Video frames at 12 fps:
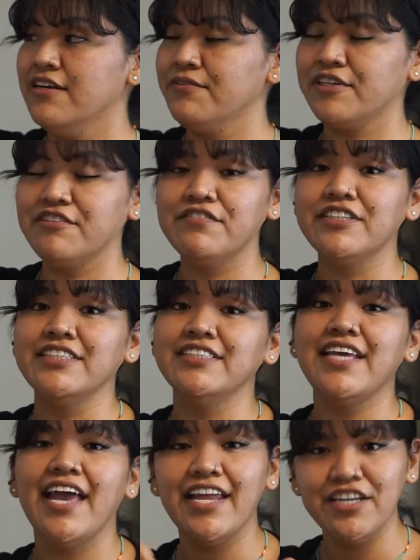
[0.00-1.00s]
We're gonna fill in
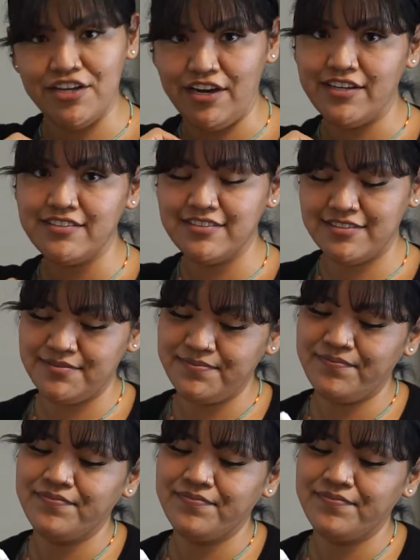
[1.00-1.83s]
10 dots.